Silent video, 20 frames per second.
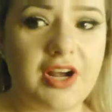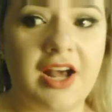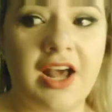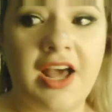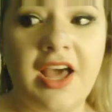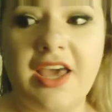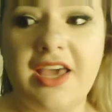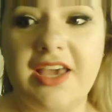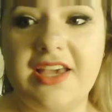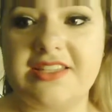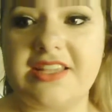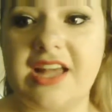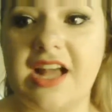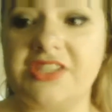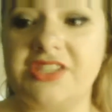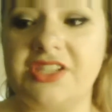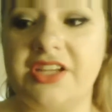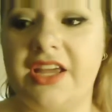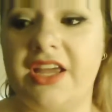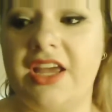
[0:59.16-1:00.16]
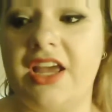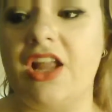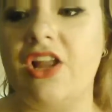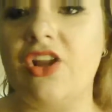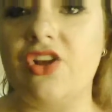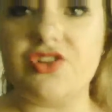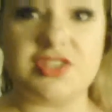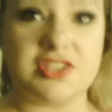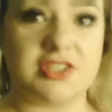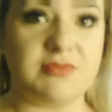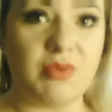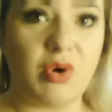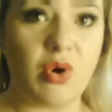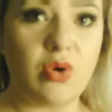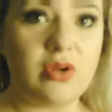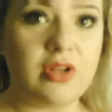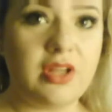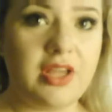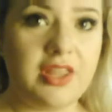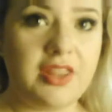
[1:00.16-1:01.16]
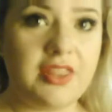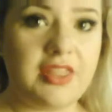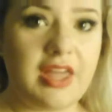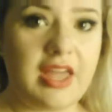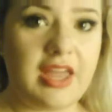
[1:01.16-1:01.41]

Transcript: is actually a lot smaller than